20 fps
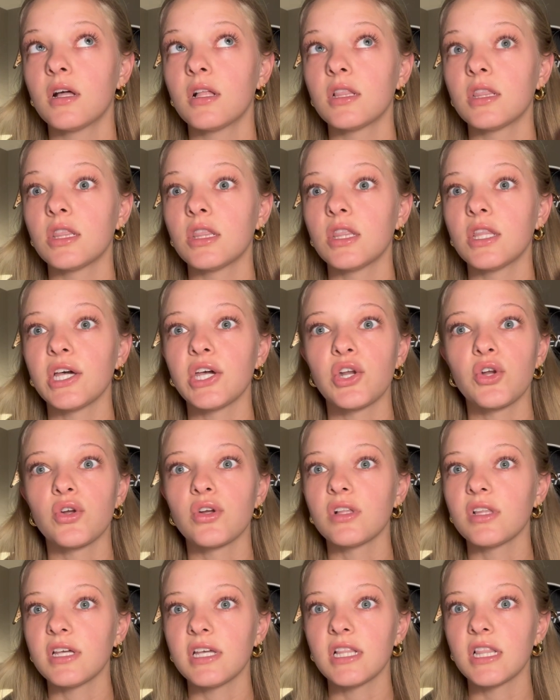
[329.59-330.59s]

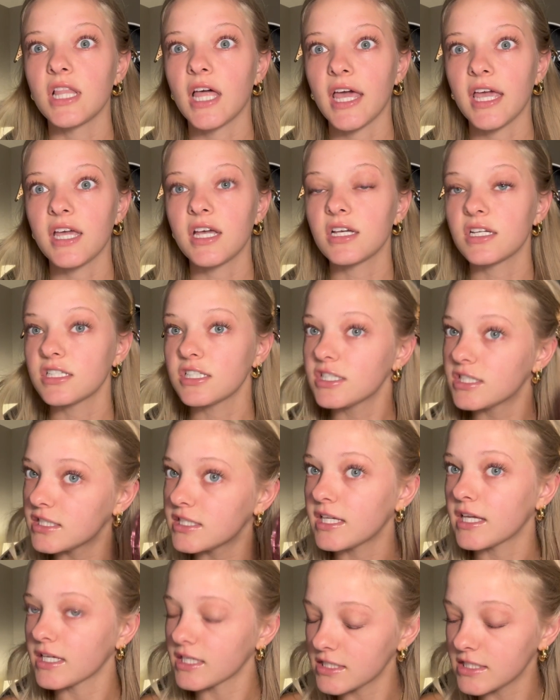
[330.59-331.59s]
literally like
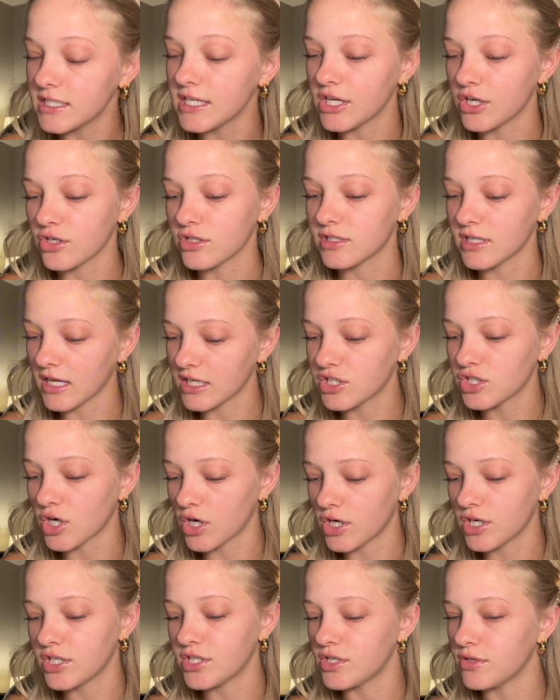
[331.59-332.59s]
6 years. I
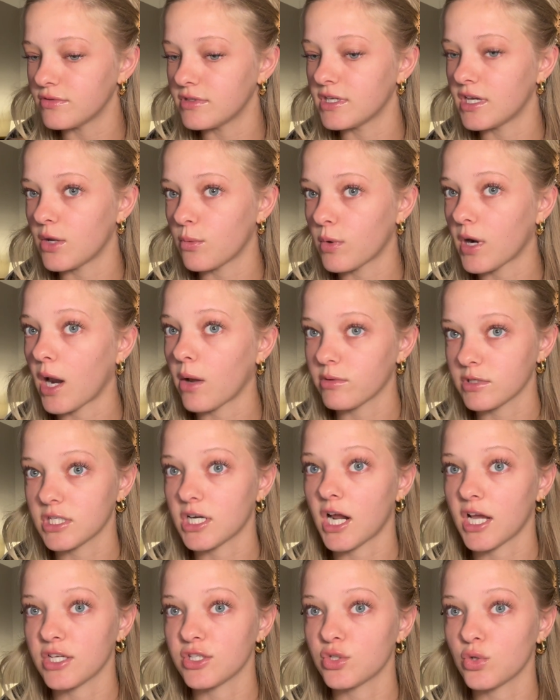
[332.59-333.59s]
started using it when I was in
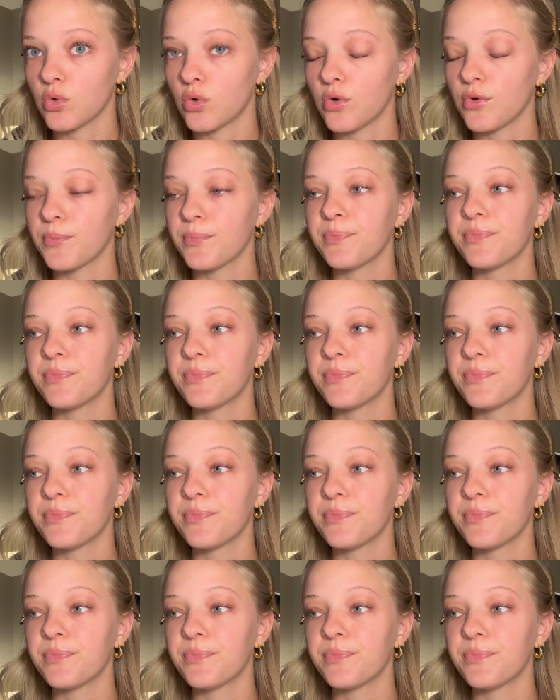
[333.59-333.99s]
high school.